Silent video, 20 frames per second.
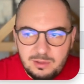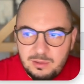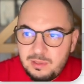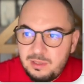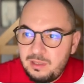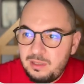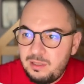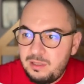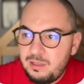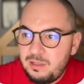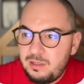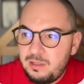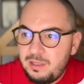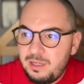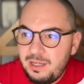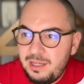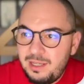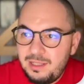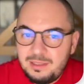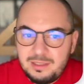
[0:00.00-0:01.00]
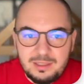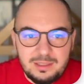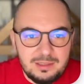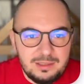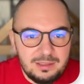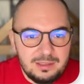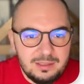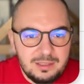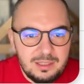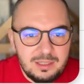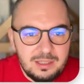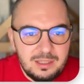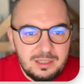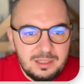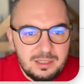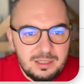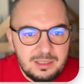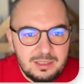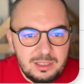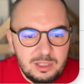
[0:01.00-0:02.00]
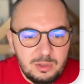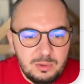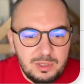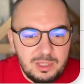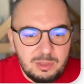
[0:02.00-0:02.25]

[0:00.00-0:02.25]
here, edit. So